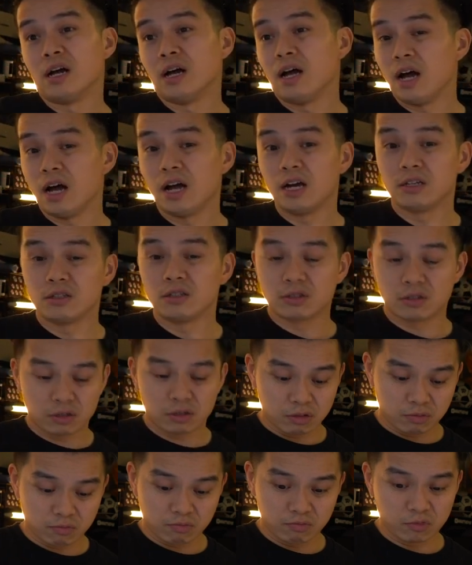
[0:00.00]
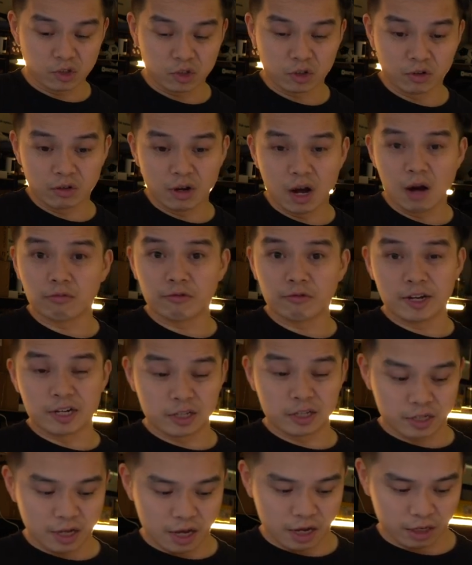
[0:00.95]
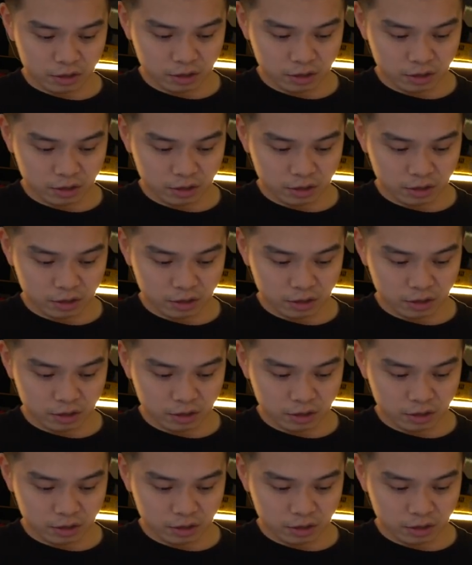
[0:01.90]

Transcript: and upgrade the tech.